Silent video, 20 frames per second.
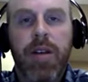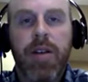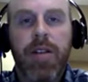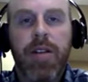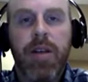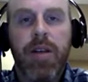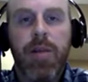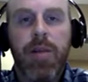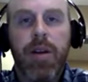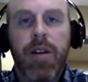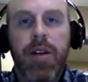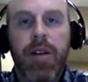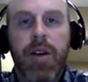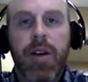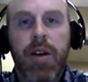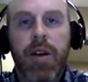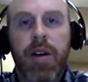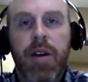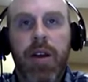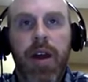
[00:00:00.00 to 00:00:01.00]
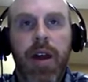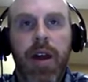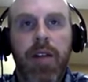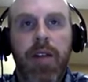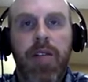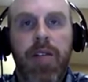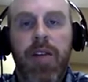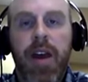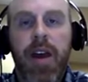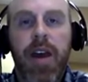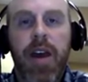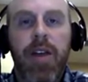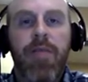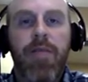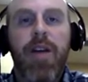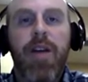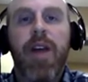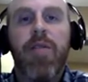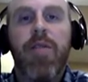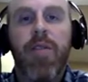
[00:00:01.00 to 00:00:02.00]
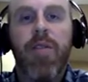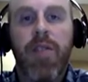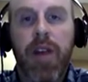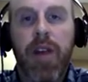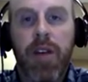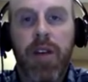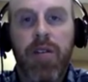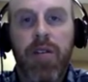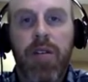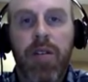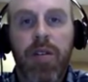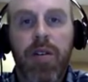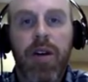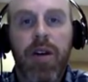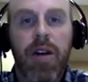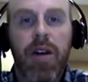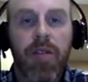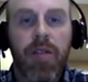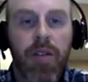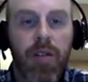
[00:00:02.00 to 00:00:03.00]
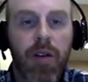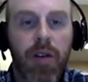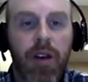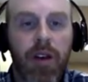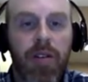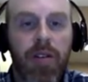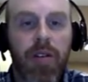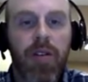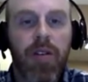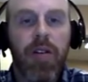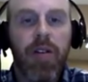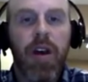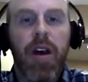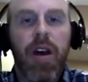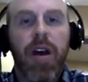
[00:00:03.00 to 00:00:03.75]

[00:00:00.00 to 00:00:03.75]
typically done at, say, 5 or 6 concentrations.